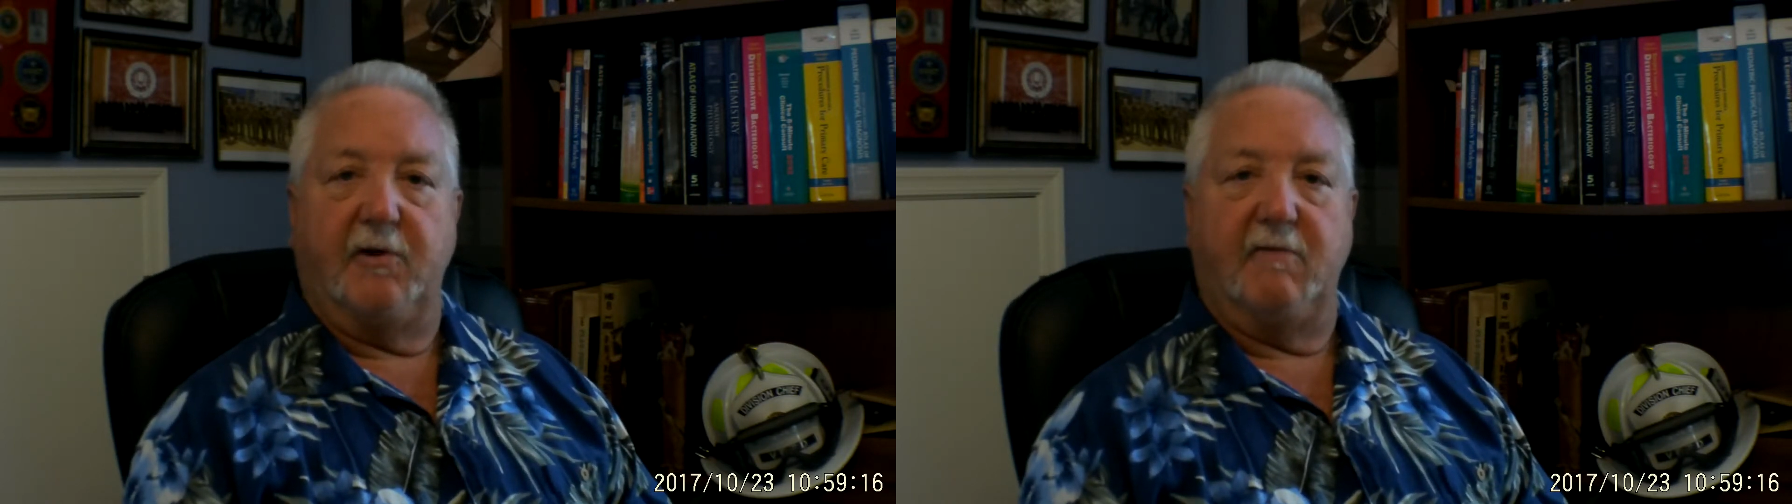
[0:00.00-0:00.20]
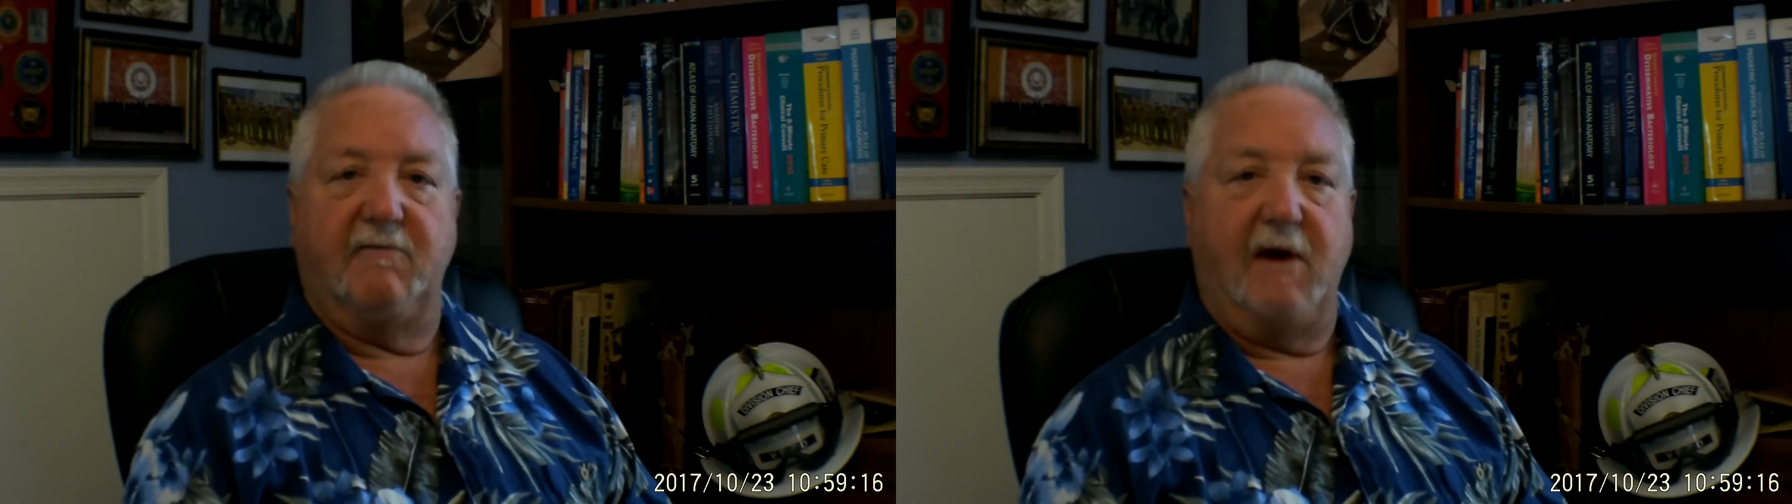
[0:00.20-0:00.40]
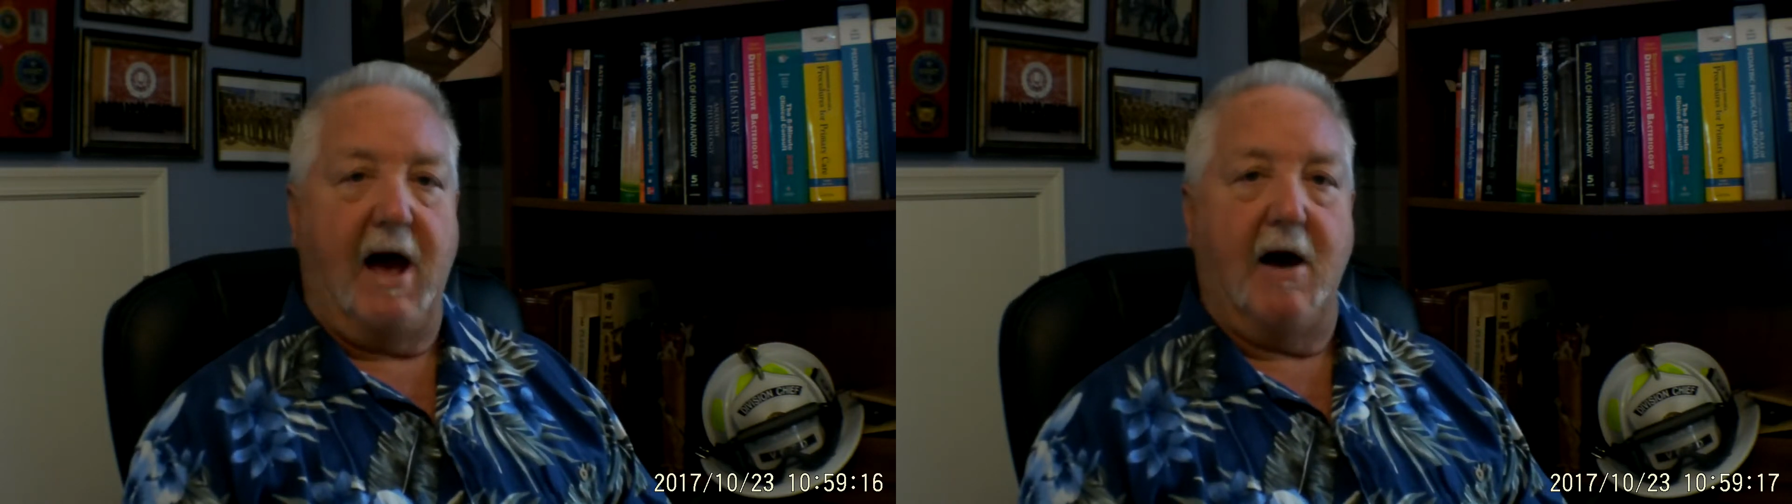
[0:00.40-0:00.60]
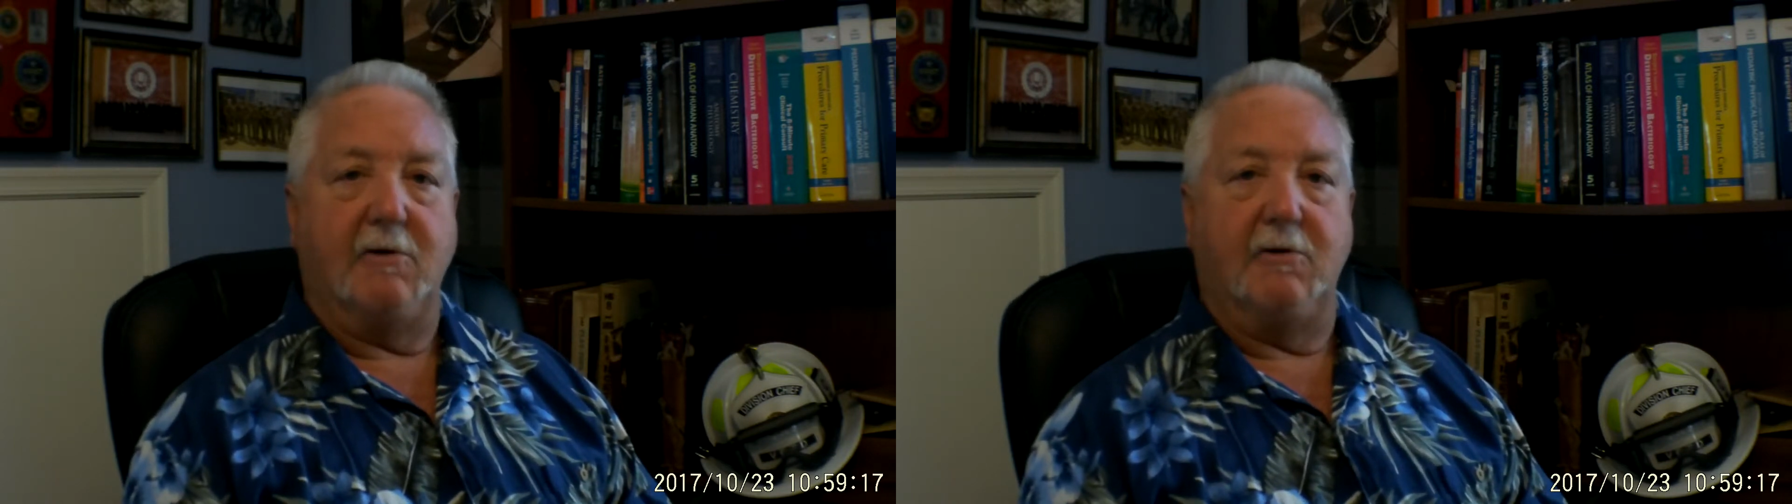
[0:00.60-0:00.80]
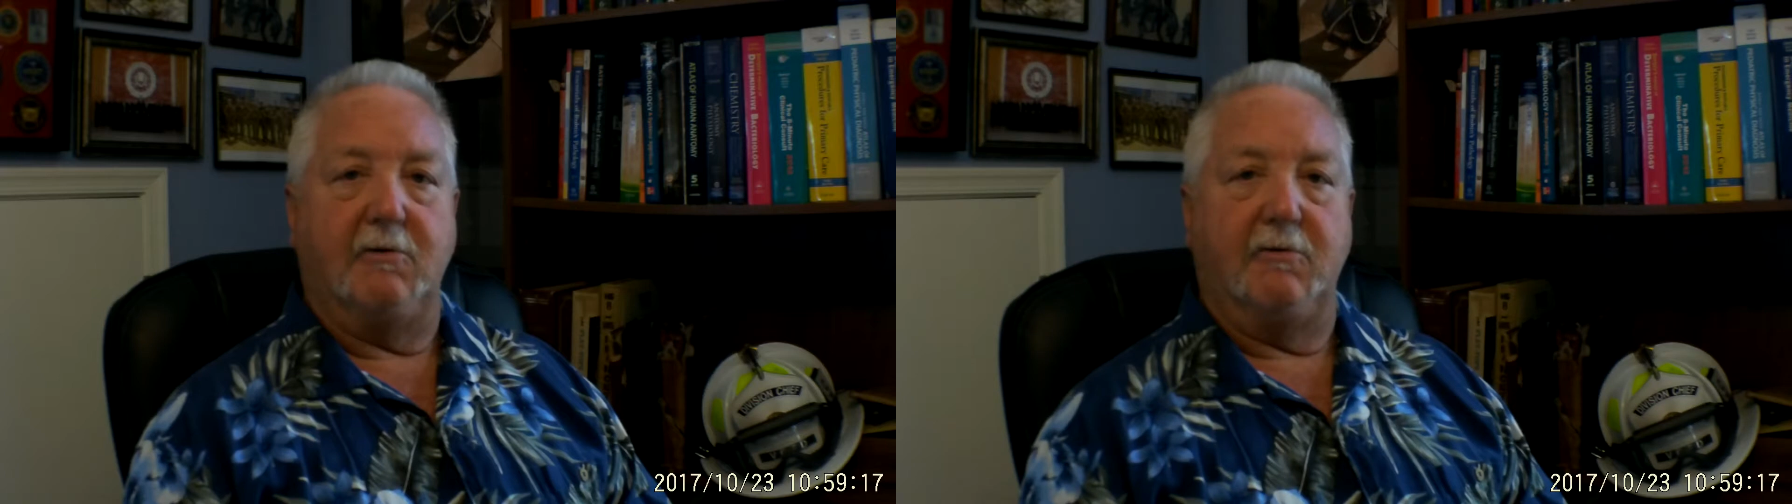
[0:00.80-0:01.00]
and
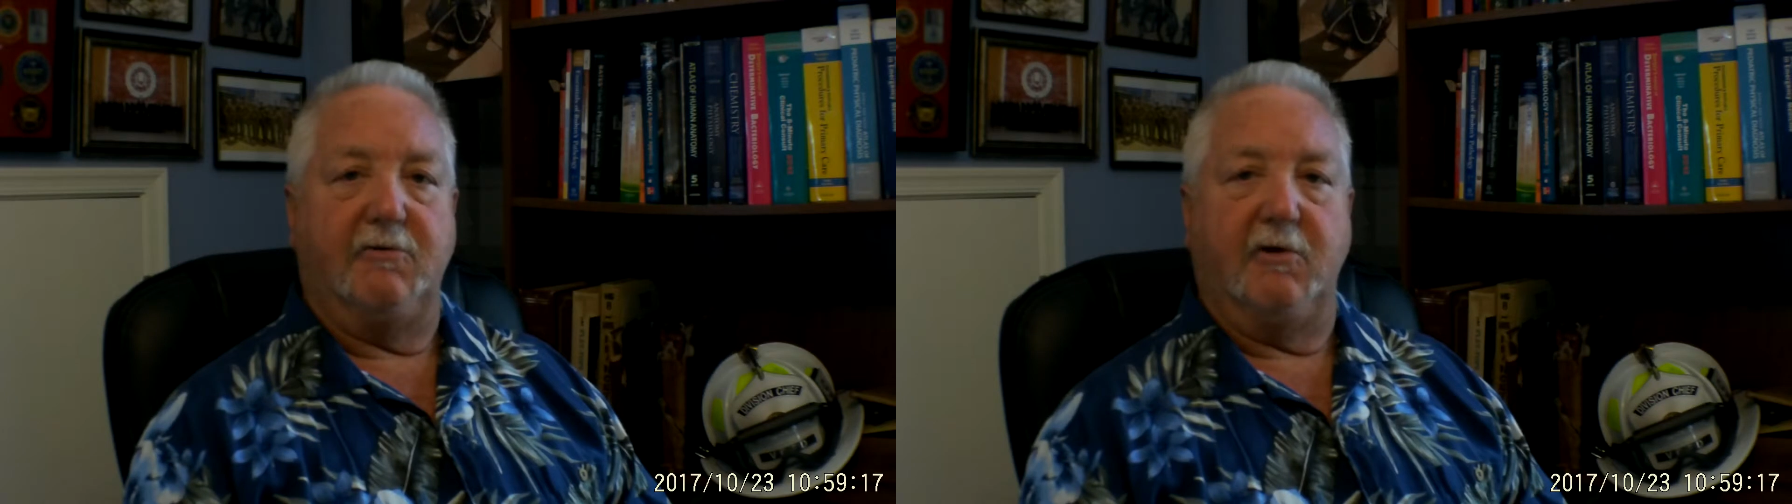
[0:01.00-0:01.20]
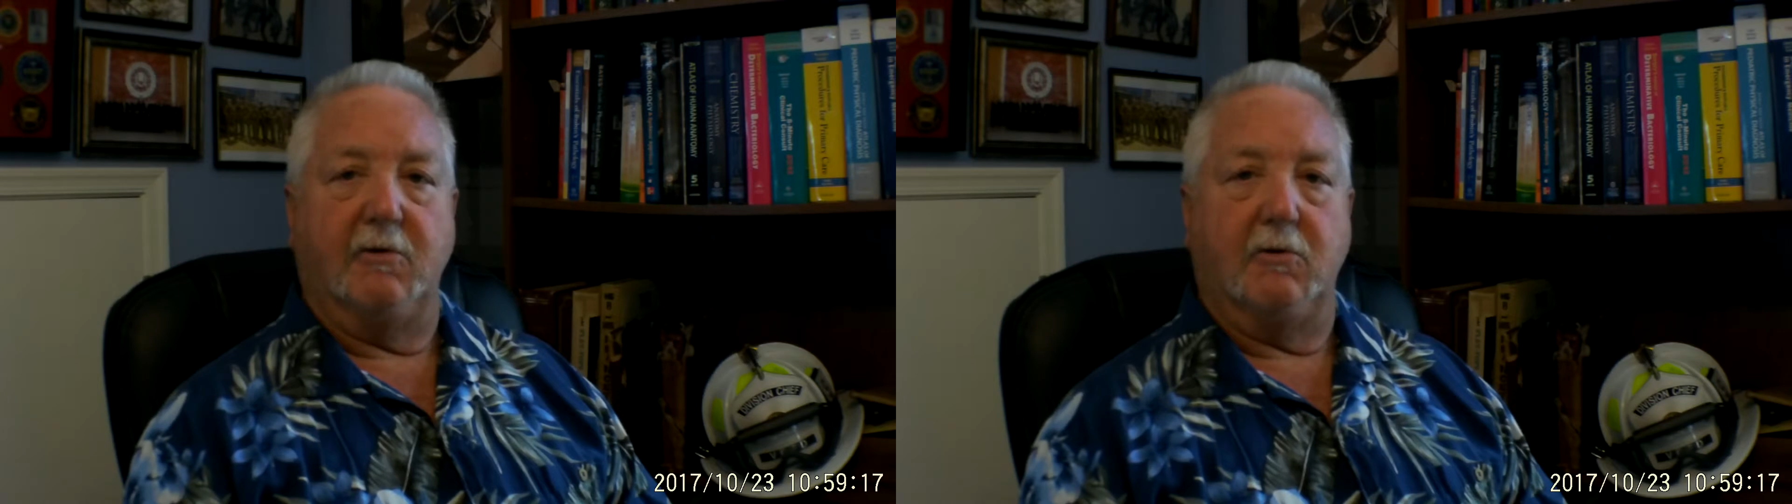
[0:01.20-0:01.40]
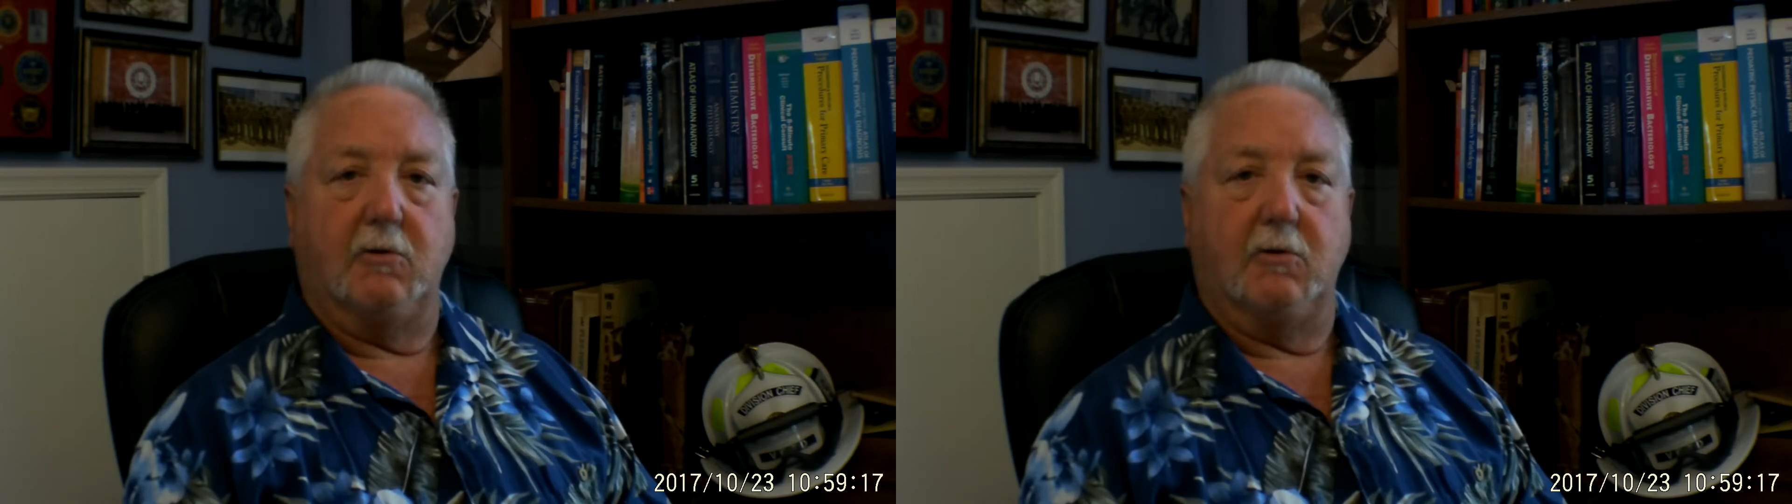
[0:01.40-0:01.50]
values and